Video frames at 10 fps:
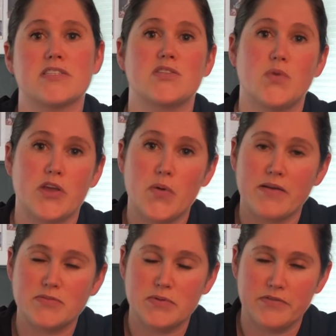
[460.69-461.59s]
That's why you
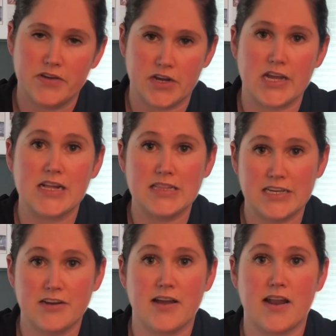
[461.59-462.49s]
have to be very
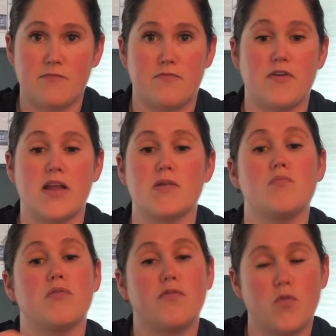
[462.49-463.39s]
clear and upfront
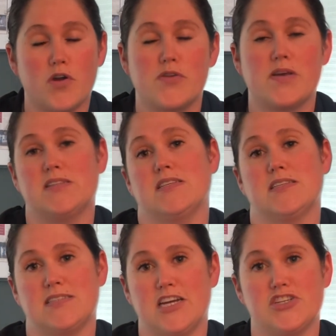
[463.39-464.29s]
before you get to the
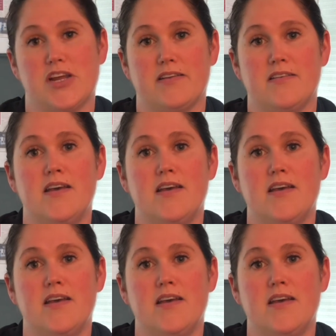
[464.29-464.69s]
session,